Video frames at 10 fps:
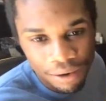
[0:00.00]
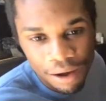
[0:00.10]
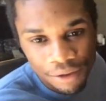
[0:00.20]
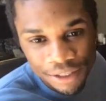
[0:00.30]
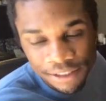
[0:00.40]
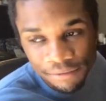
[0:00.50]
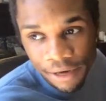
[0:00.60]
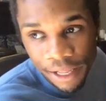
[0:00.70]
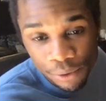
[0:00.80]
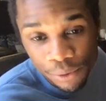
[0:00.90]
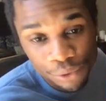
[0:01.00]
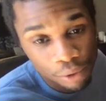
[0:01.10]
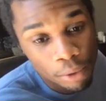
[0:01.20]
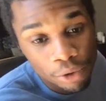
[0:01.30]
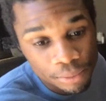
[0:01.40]
all these different angles
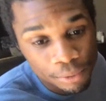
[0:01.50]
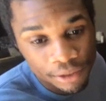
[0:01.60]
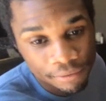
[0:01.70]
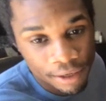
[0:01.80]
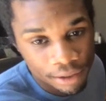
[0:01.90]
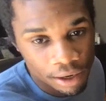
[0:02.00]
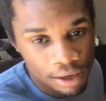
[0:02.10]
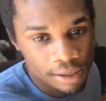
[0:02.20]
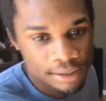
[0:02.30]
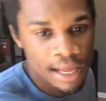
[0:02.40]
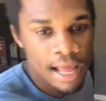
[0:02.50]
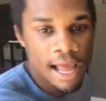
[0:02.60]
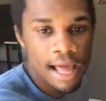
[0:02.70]
or multiple different dogs.